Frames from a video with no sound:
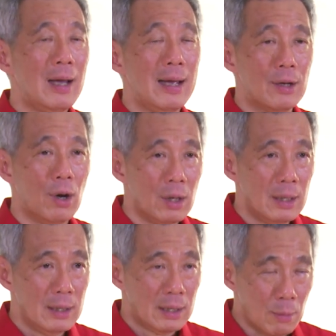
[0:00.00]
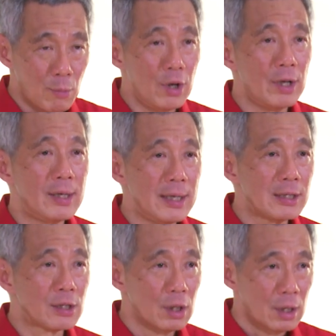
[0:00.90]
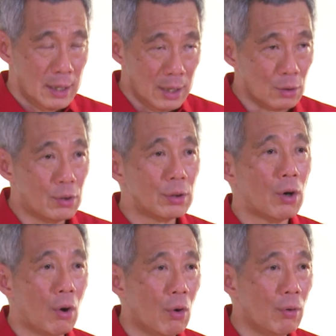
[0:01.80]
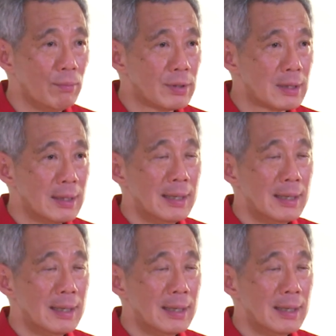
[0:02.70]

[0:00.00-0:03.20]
in communities, in good homes,